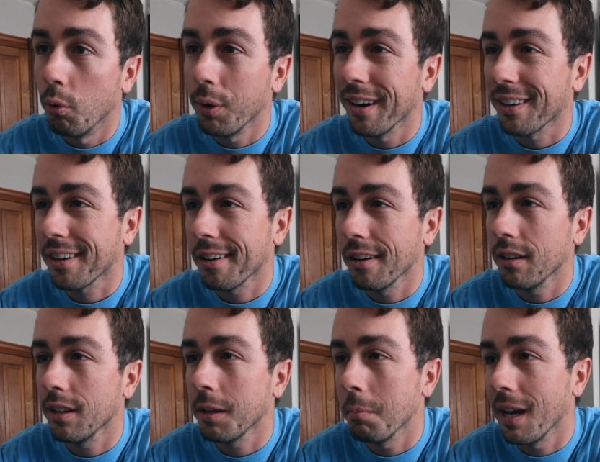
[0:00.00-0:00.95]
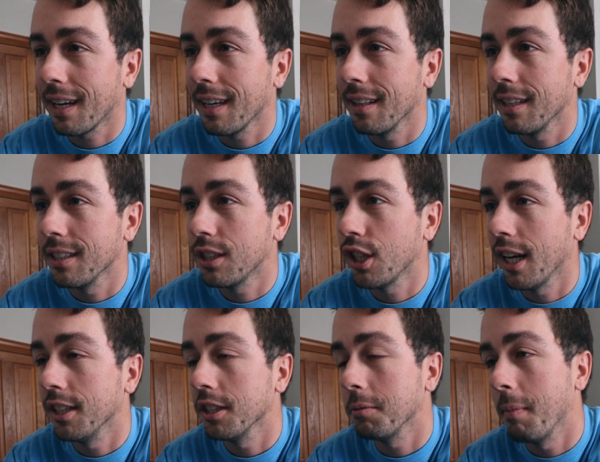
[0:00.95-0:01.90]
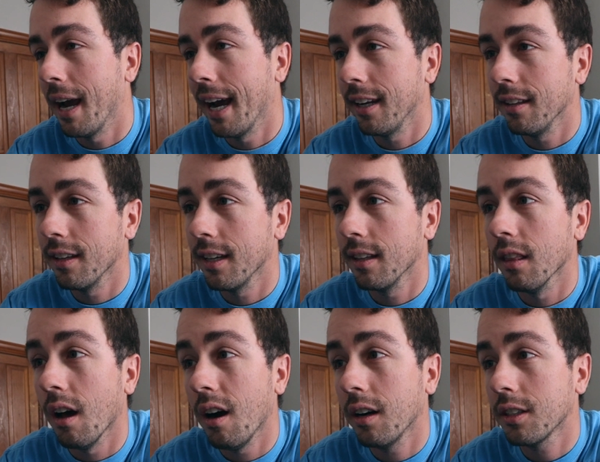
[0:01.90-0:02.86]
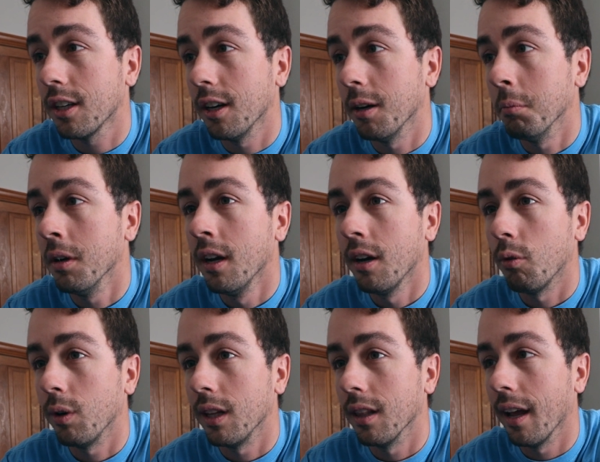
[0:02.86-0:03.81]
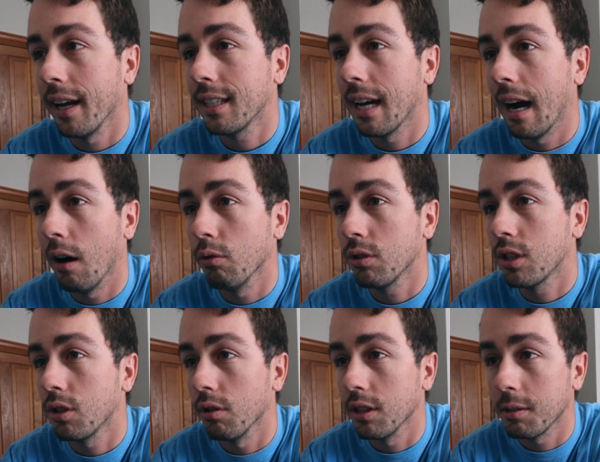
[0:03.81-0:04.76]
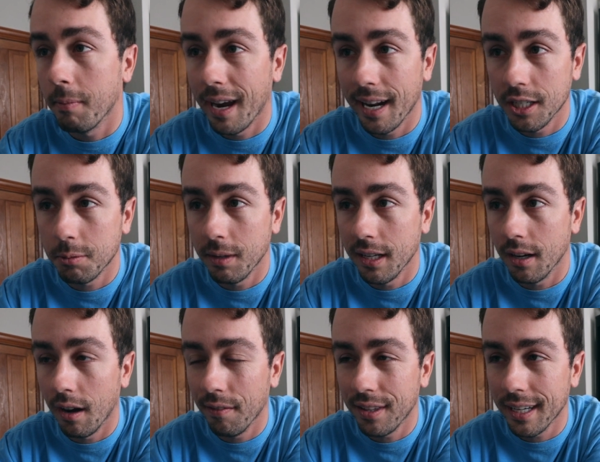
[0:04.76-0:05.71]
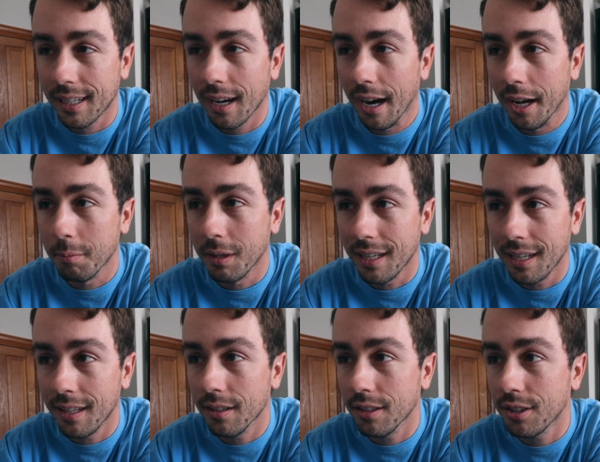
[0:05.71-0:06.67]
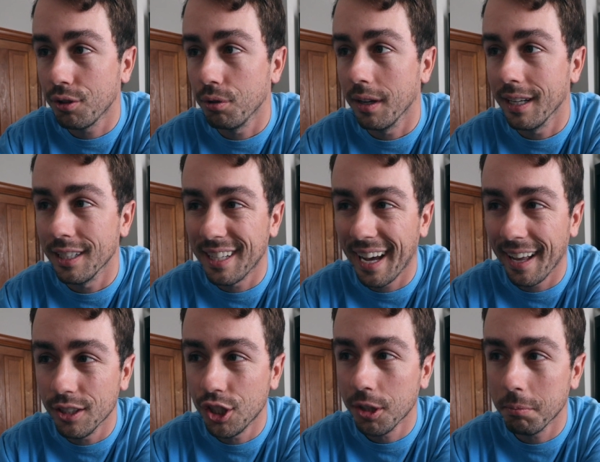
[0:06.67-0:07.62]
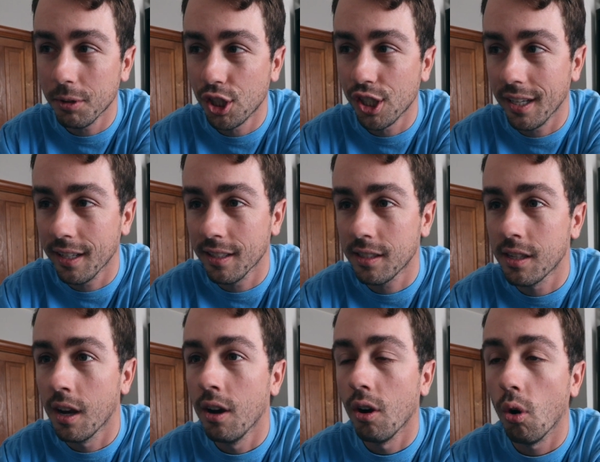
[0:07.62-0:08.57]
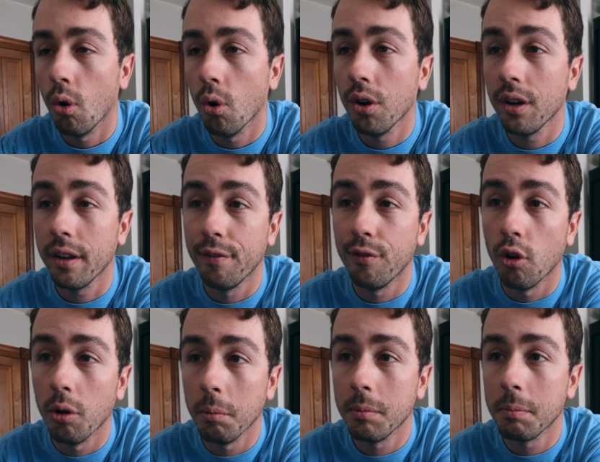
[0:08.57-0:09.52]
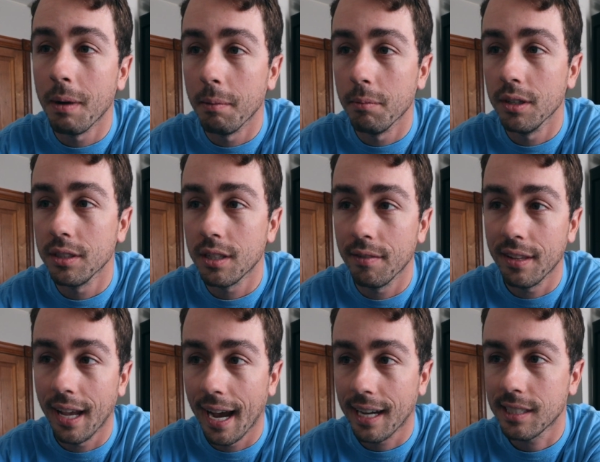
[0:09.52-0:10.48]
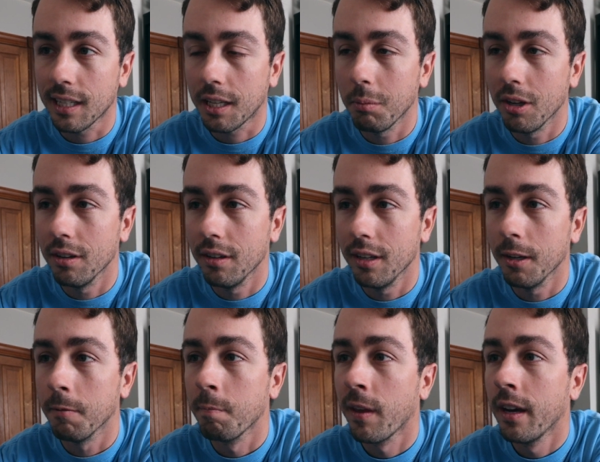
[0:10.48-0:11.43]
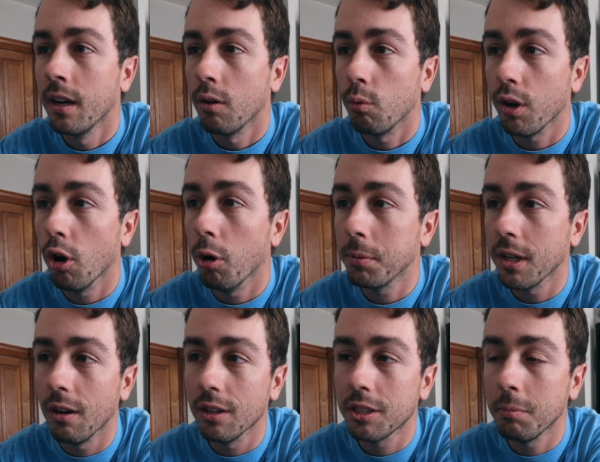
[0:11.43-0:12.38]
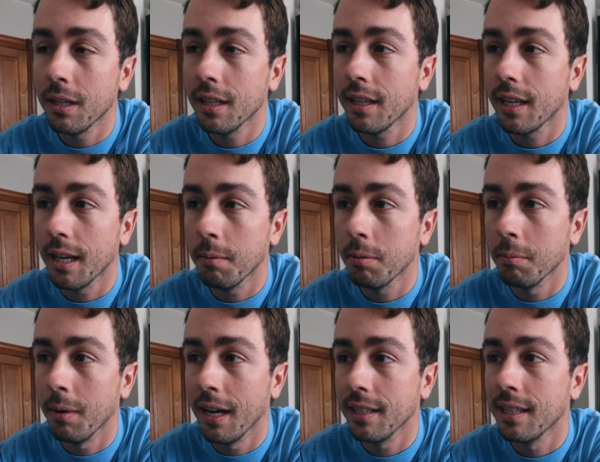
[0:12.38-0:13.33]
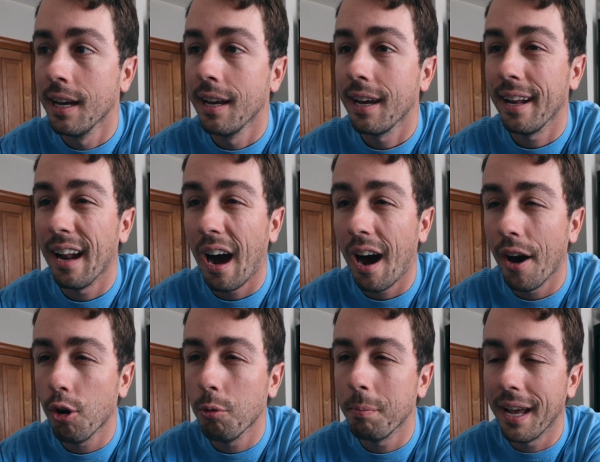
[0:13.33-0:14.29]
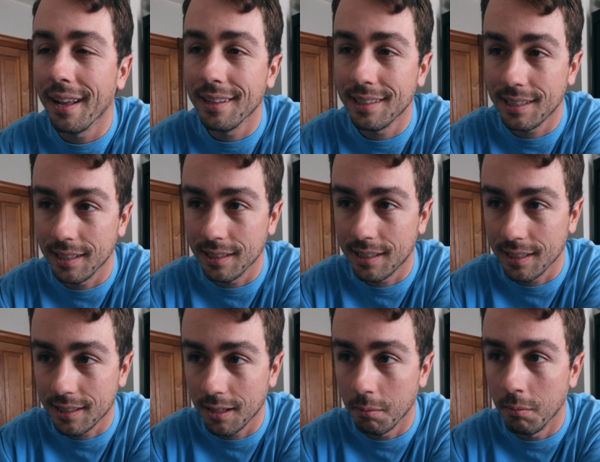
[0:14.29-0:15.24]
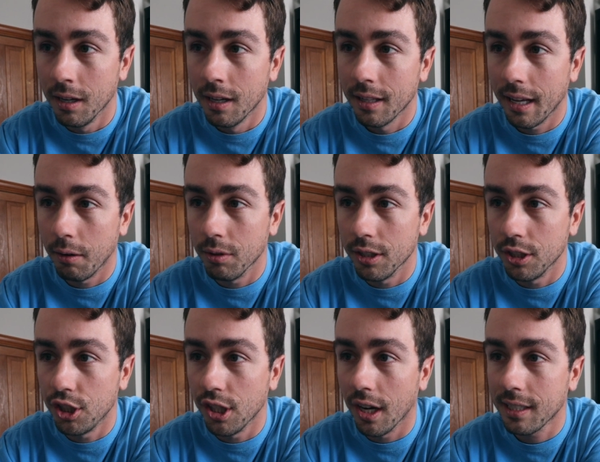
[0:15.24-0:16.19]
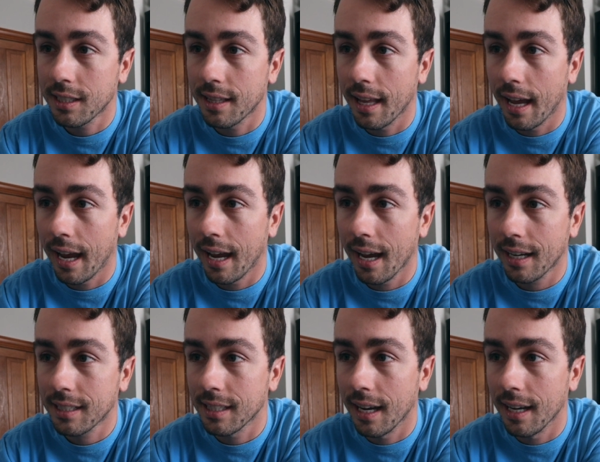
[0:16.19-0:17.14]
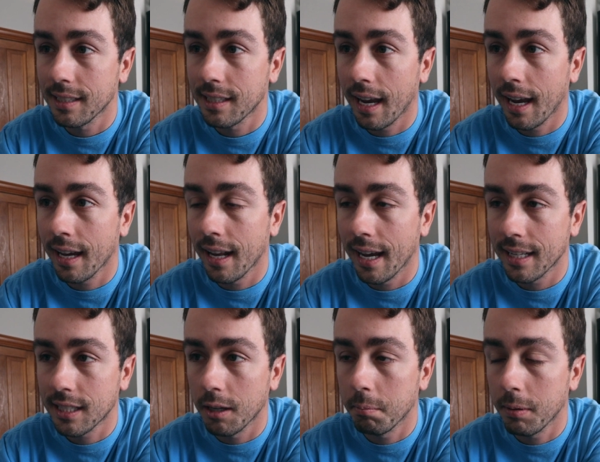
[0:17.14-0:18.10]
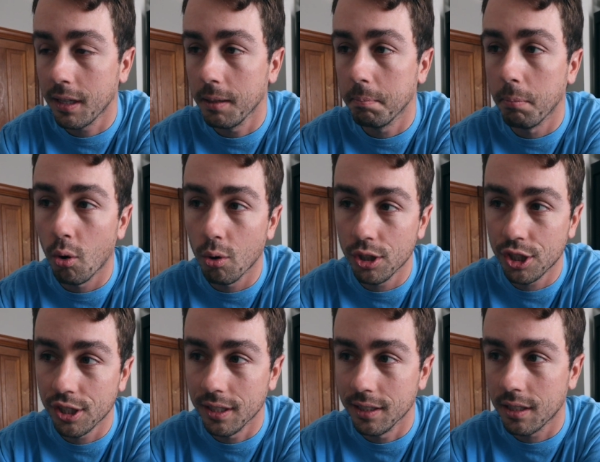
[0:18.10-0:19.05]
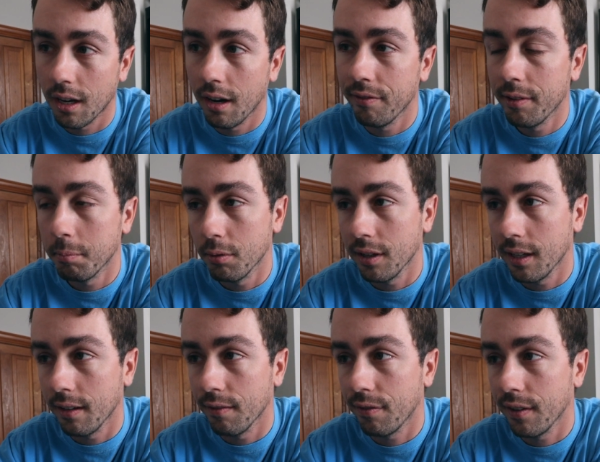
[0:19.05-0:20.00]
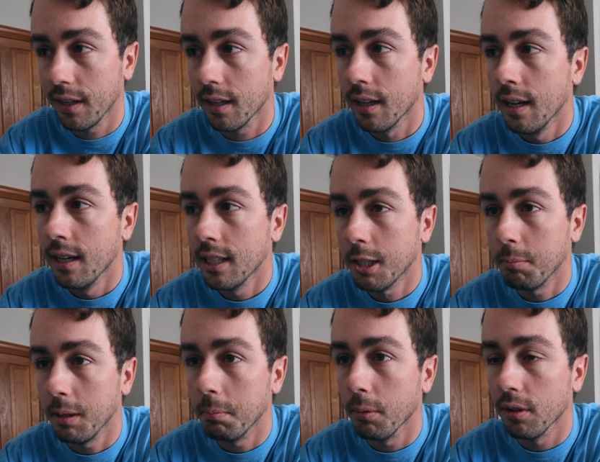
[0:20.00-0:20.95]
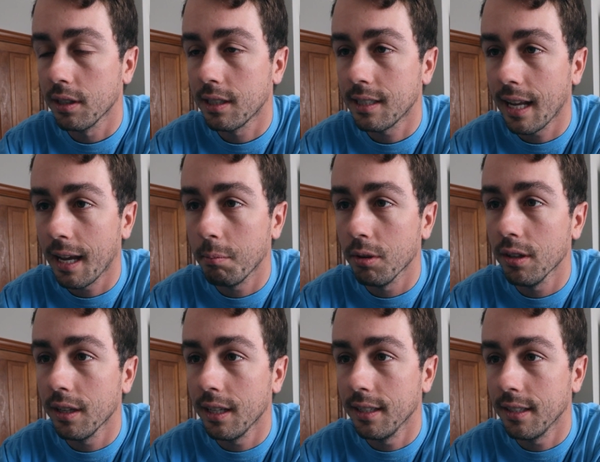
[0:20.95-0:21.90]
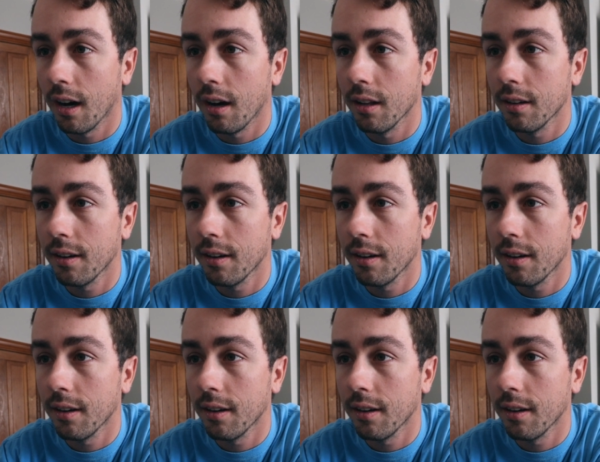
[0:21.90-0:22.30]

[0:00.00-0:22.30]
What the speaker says: we are currently making these changes manually, long term, we'd like to outsource management of the economy either to intelligent machines or informed members of the Axie community. We hope to ultimately implement an auto-balancing system that will adjust the AXS and SLP portions of the breeding fee to be both stable in dollar